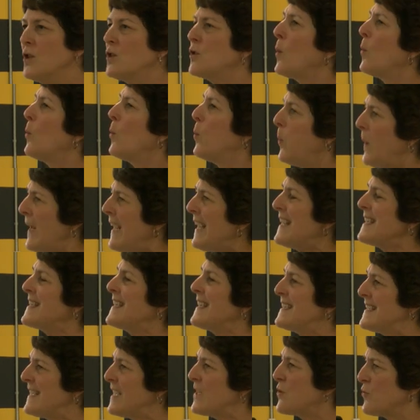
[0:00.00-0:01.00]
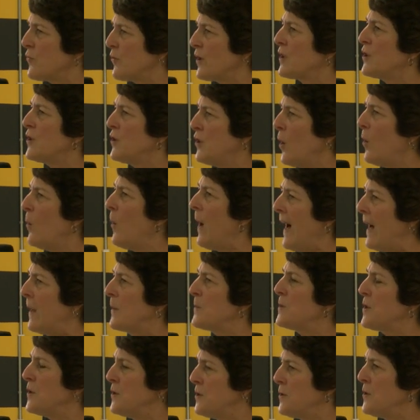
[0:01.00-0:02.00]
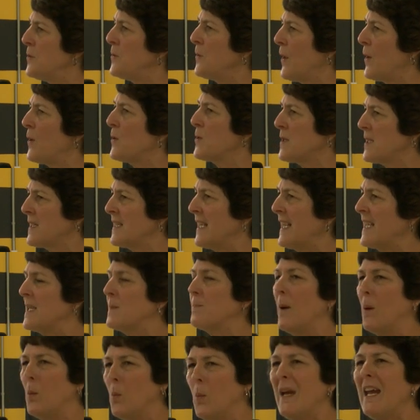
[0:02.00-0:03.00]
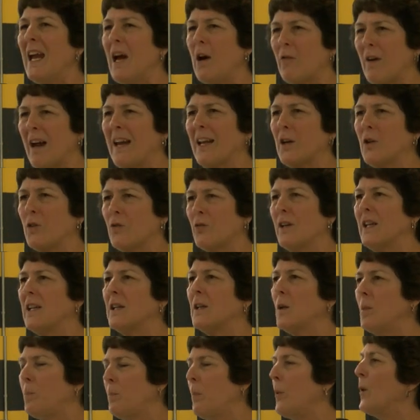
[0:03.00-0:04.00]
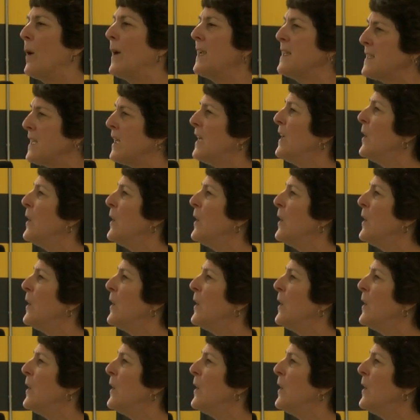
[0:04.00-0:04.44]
So we as a district know how to do those things, but we are at a critical point,